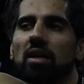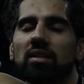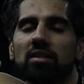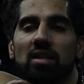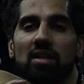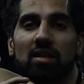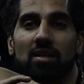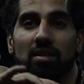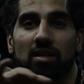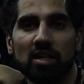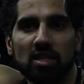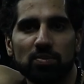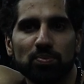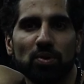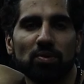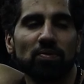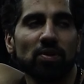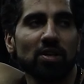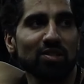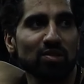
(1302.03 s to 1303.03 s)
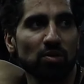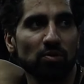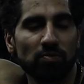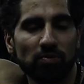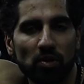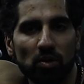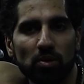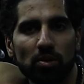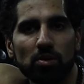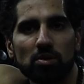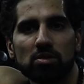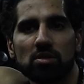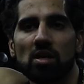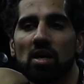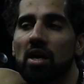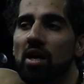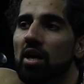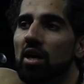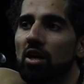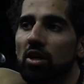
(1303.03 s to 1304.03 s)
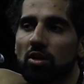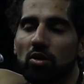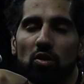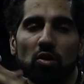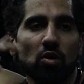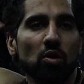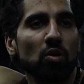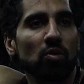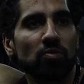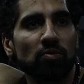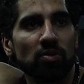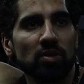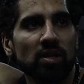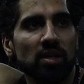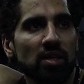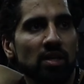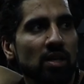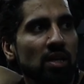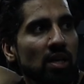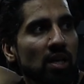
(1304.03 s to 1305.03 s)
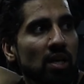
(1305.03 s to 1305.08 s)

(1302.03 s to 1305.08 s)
take nice professional photos, go hopefully